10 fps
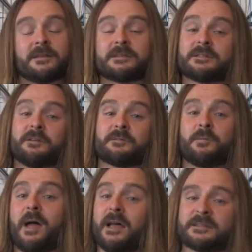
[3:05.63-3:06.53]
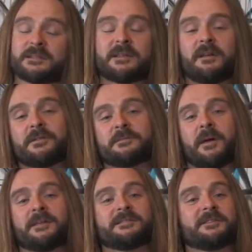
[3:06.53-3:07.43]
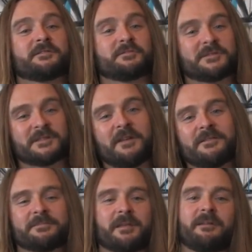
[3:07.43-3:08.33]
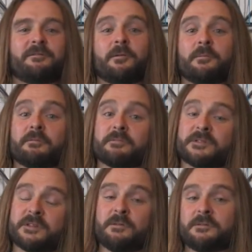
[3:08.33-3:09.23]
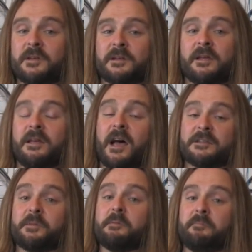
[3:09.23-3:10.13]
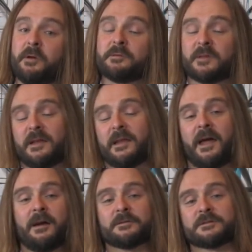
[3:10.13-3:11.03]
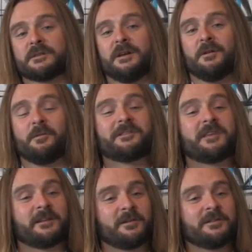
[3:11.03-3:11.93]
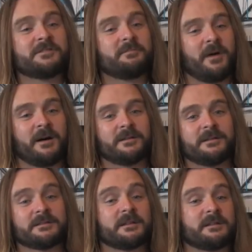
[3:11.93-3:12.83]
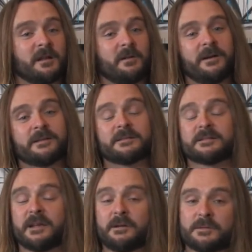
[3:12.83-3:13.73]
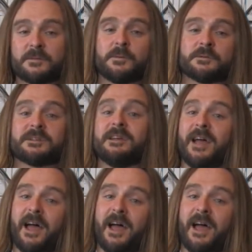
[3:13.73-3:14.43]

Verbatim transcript: The software as a service based digital service platform that resulted has been built in house with technology partners Deloitte, Salesforce,